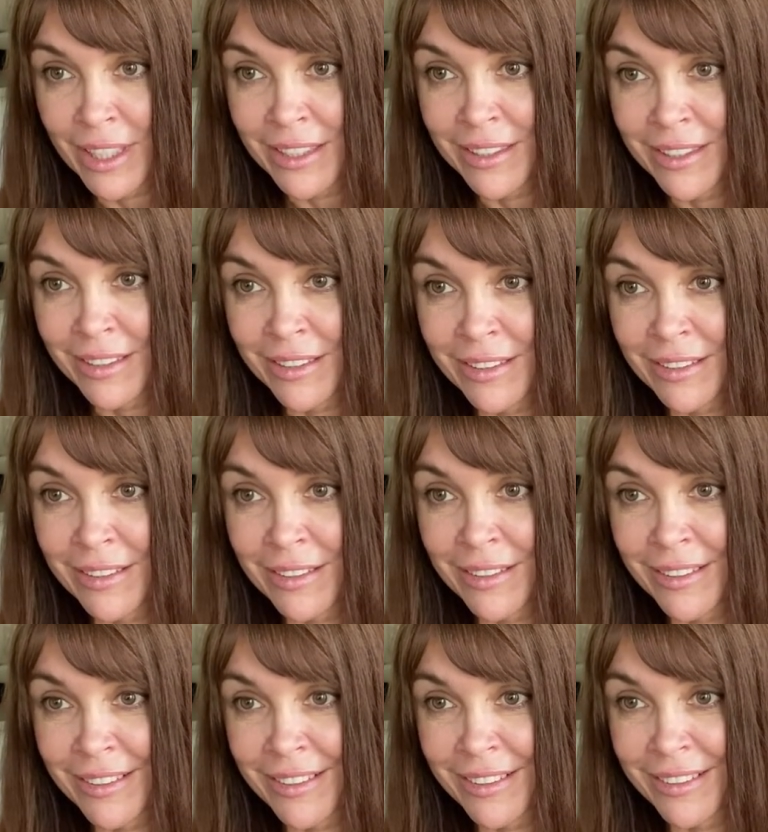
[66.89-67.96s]
I did
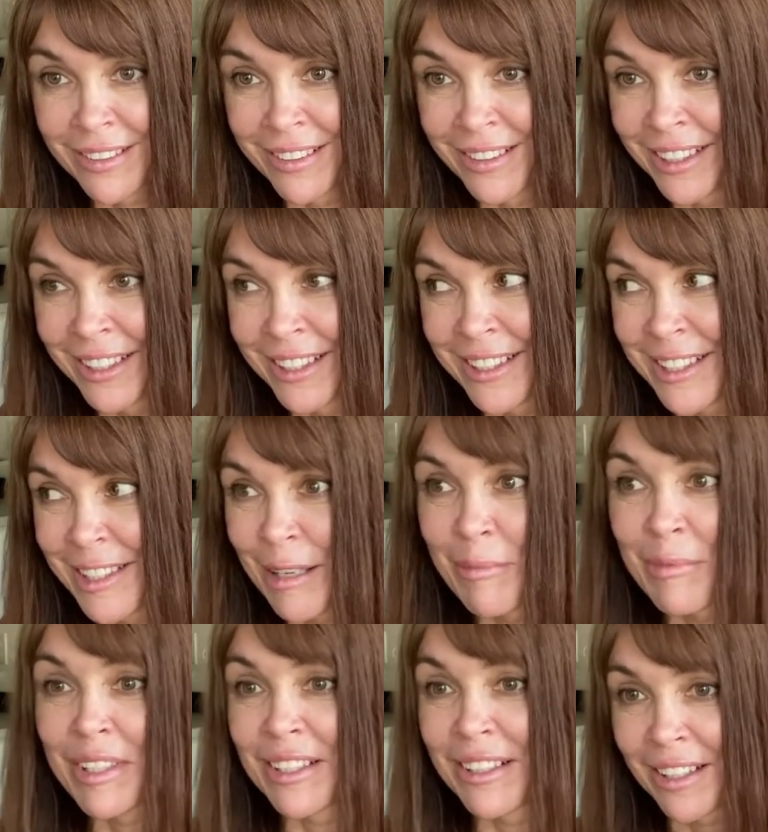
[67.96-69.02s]

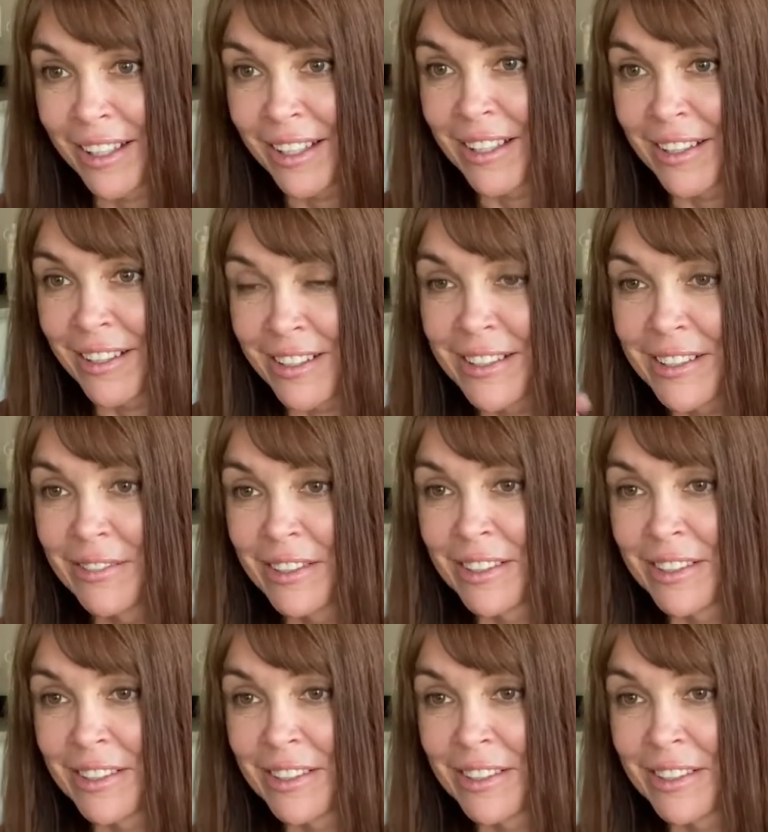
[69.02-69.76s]
something like an art